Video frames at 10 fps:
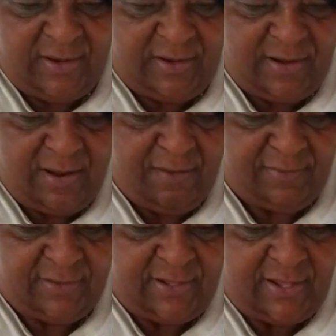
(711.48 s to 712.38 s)
And now
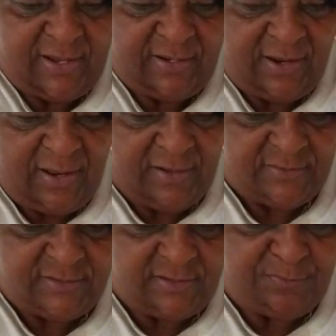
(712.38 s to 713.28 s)
again,
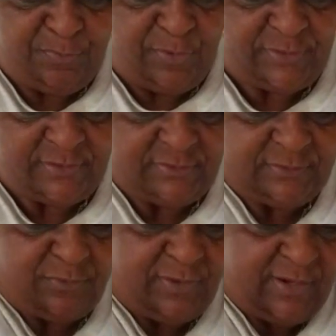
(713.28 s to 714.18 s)
just press it
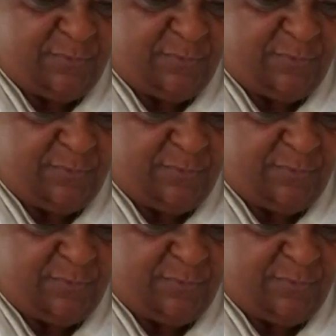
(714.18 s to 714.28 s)
so that